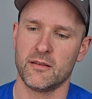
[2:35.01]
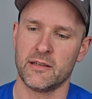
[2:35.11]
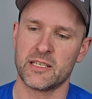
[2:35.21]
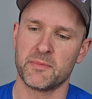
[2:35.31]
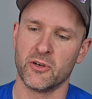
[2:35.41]

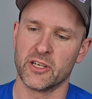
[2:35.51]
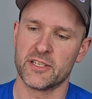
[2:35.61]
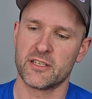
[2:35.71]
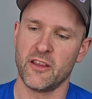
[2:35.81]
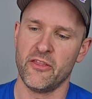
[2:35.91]
Let's be
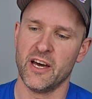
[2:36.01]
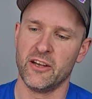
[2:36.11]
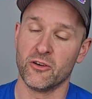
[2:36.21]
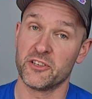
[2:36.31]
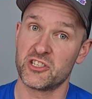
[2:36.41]
honest, they're
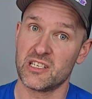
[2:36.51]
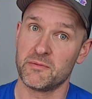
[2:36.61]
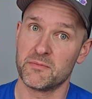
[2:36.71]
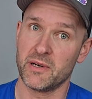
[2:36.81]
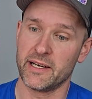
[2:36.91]
not the
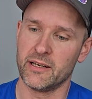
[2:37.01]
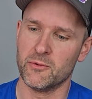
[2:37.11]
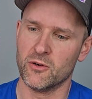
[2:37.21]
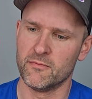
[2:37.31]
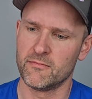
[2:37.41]
cheapest bait
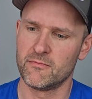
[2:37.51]
anymore.